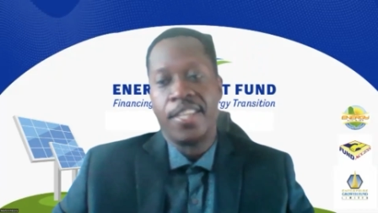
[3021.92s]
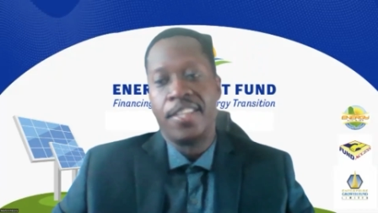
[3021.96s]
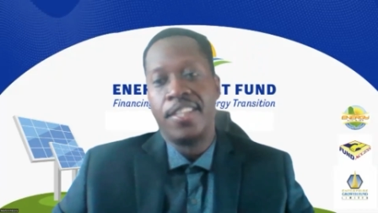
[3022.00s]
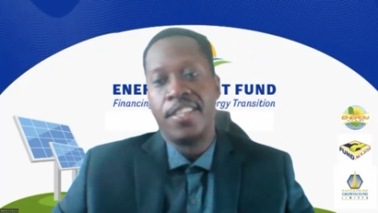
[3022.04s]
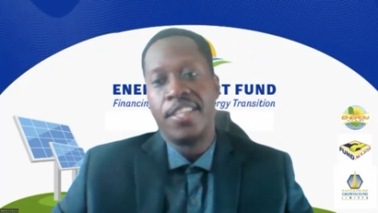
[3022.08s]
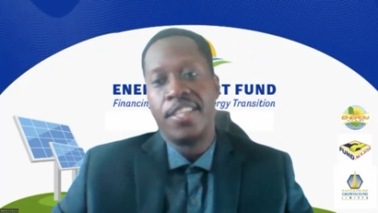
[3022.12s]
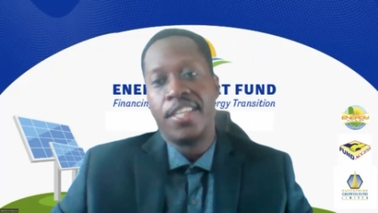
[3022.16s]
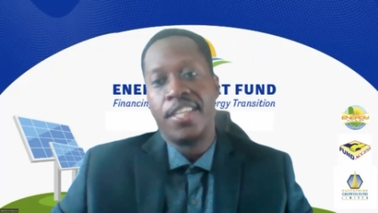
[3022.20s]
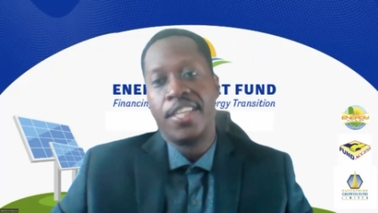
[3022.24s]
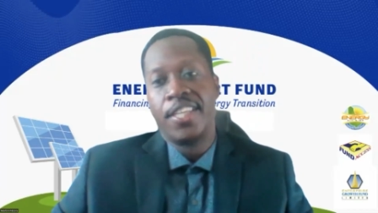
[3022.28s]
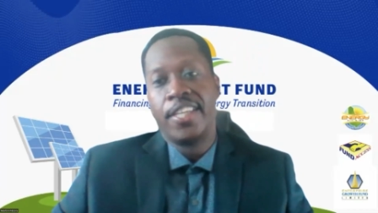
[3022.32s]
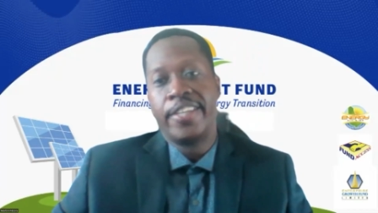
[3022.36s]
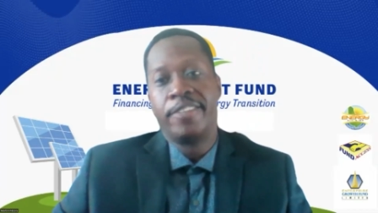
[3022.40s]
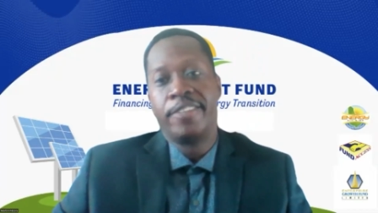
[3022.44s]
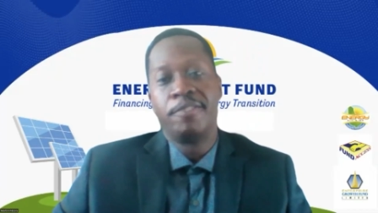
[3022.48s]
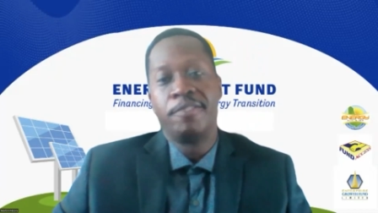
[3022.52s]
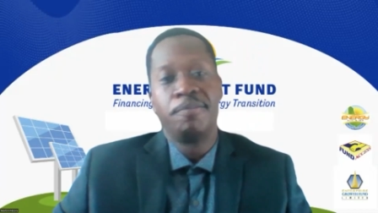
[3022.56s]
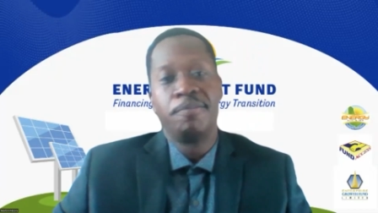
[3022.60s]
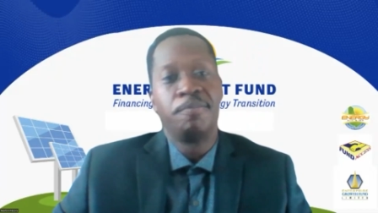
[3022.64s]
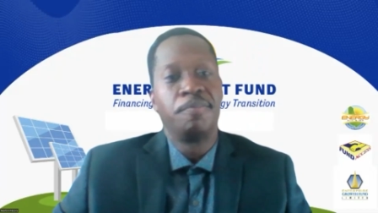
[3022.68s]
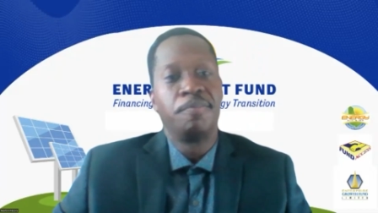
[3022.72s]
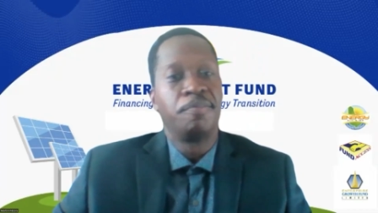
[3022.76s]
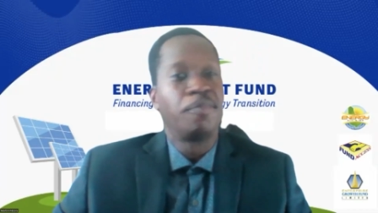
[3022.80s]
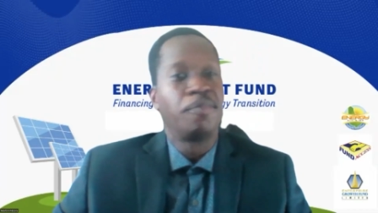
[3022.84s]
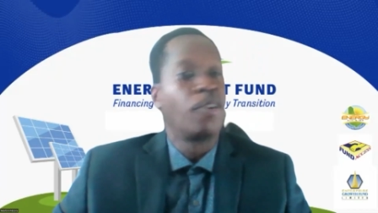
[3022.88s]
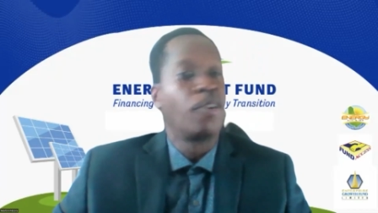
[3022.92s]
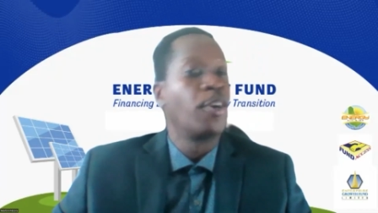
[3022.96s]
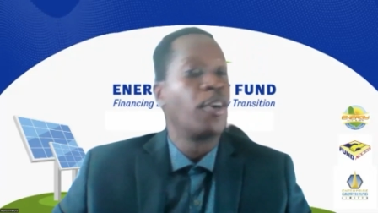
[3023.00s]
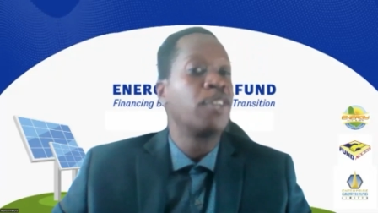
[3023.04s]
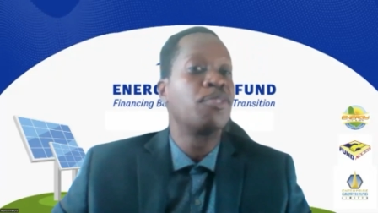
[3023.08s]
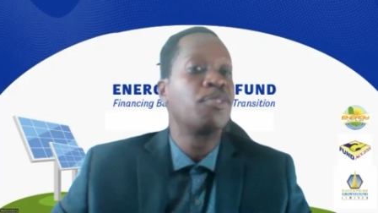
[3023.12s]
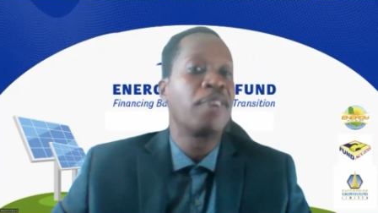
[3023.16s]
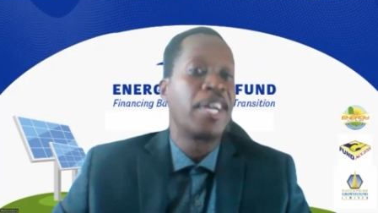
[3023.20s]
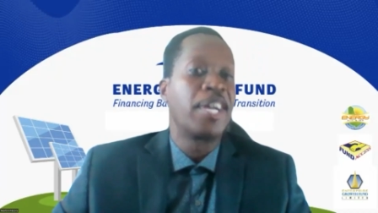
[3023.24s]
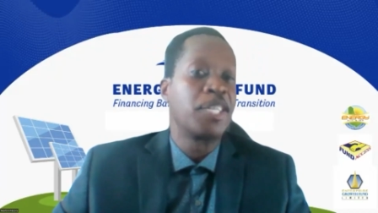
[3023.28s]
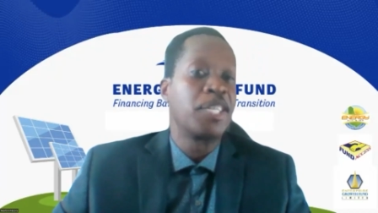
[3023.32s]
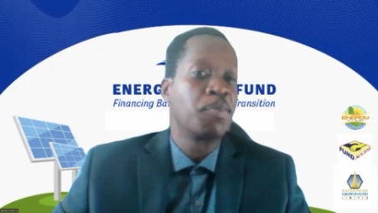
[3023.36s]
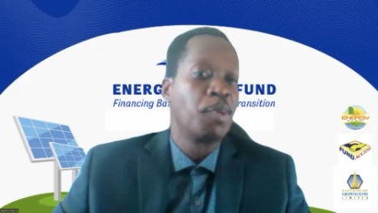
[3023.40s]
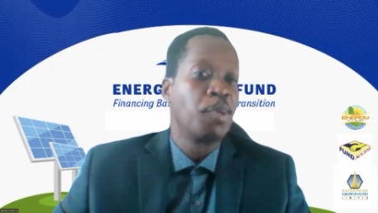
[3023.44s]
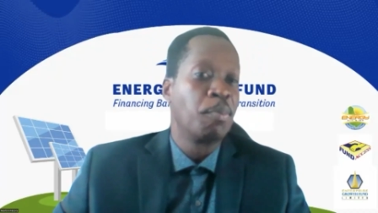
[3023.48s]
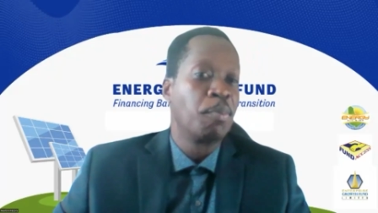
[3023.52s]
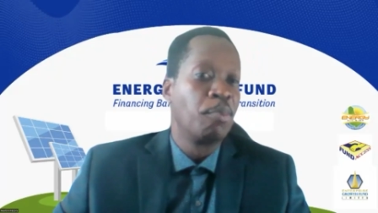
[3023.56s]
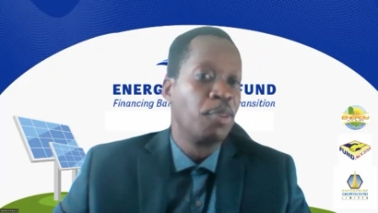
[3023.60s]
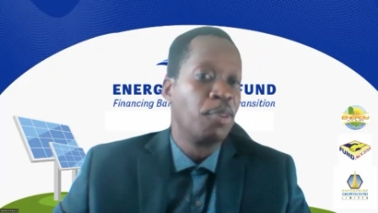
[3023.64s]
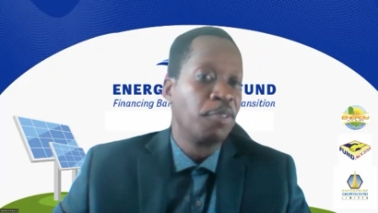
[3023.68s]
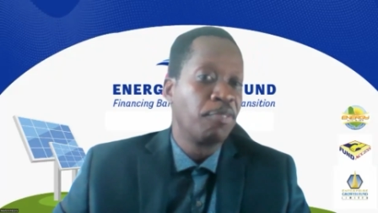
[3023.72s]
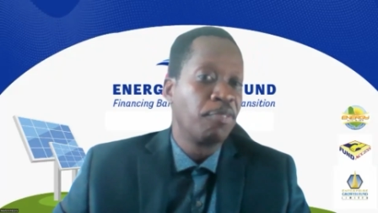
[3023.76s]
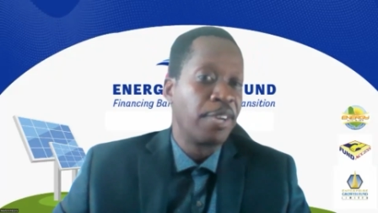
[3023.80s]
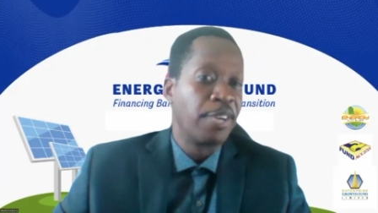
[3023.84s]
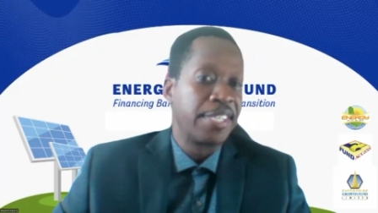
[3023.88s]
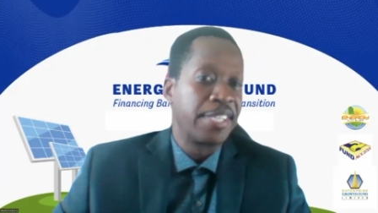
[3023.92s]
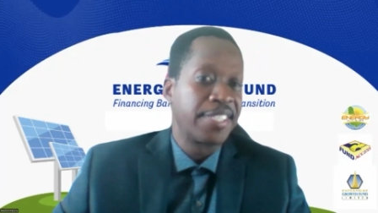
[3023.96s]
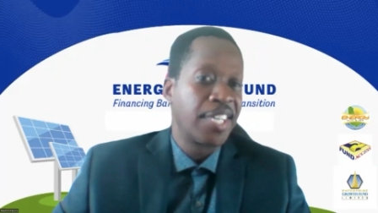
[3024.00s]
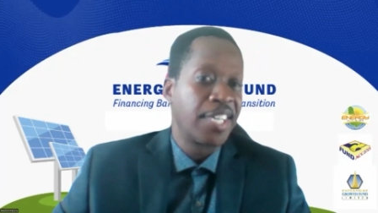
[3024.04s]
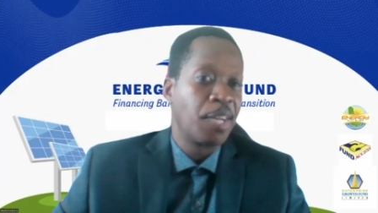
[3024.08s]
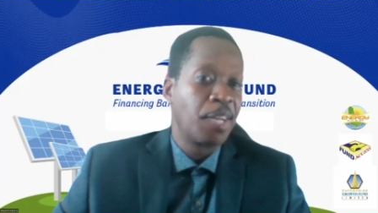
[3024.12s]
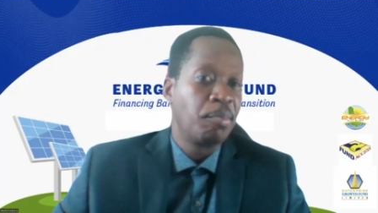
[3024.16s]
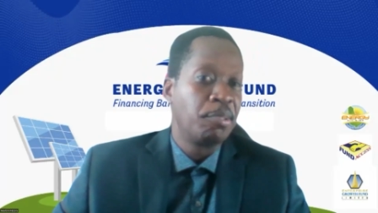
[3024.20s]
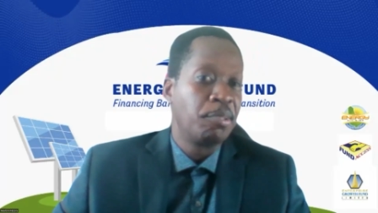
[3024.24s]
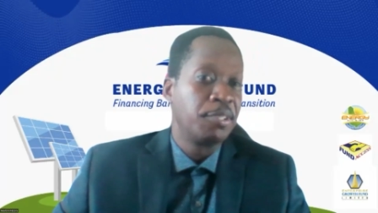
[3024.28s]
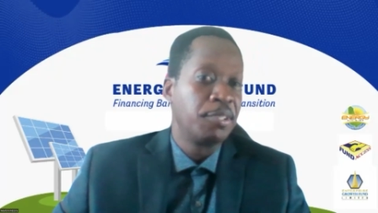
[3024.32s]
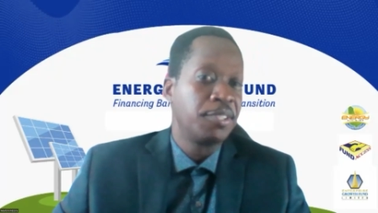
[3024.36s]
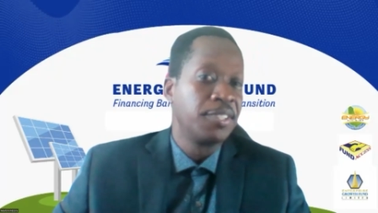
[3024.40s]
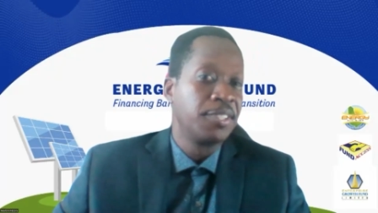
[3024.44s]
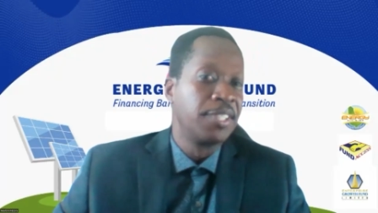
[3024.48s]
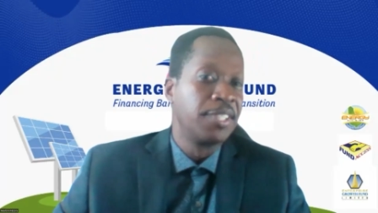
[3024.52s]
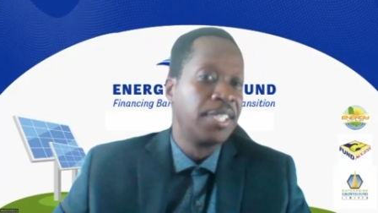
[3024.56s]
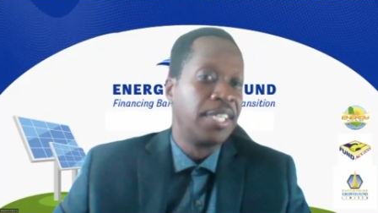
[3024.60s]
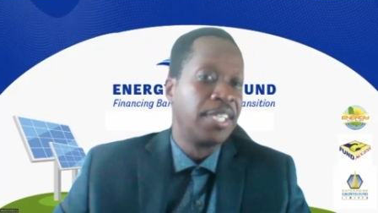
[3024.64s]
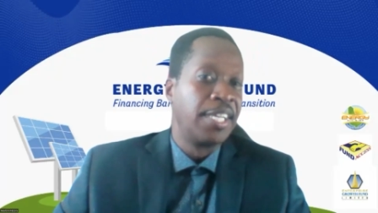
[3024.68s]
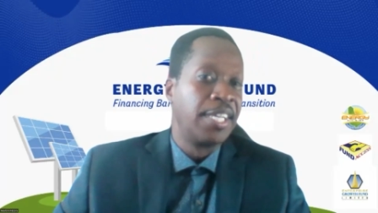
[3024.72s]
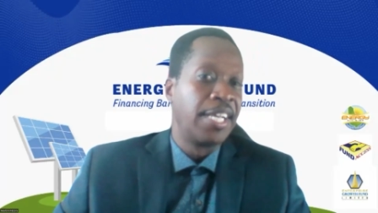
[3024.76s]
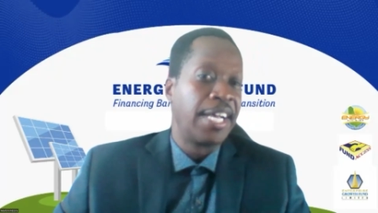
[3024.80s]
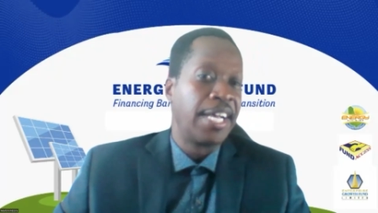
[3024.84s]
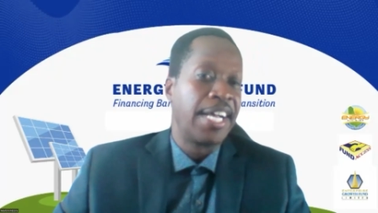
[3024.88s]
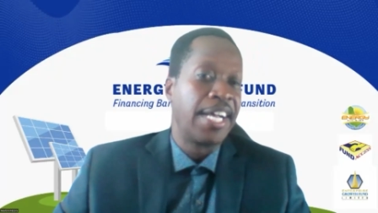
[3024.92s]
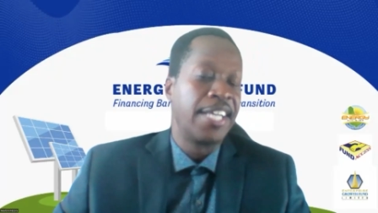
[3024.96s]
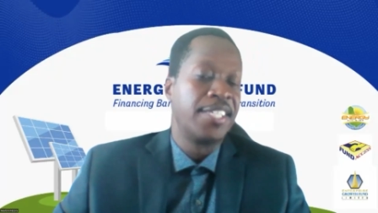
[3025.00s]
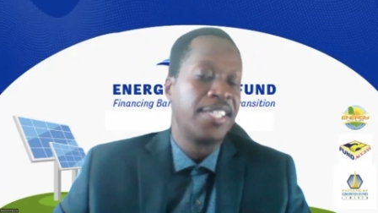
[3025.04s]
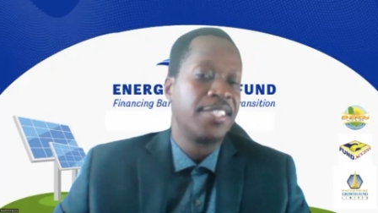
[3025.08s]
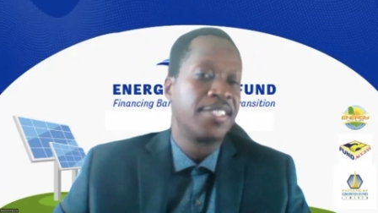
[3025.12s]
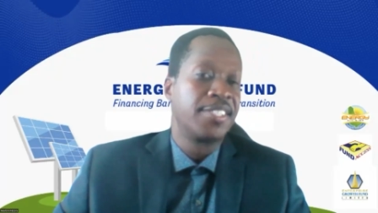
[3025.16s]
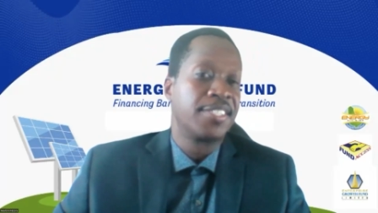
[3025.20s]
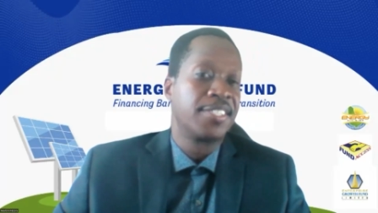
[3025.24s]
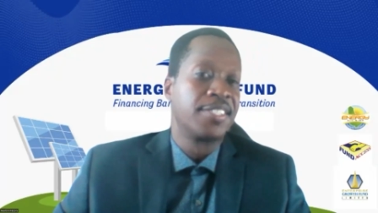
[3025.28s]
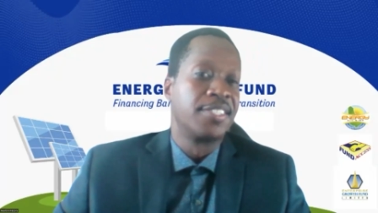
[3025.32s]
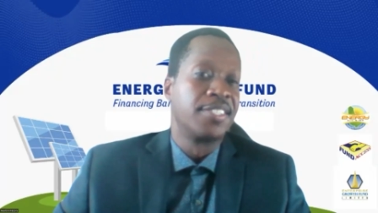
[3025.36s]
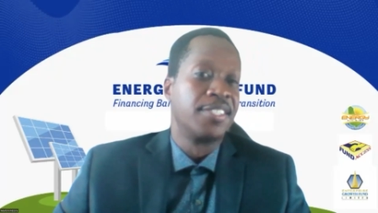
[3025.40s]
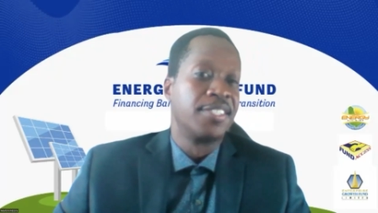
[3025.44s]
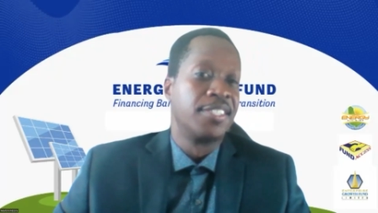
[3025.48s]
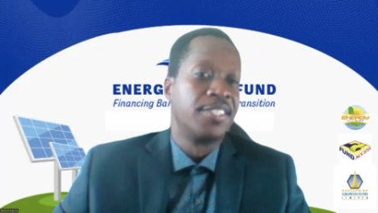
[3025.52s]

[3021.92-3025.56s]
the Our Transport Board, for example, has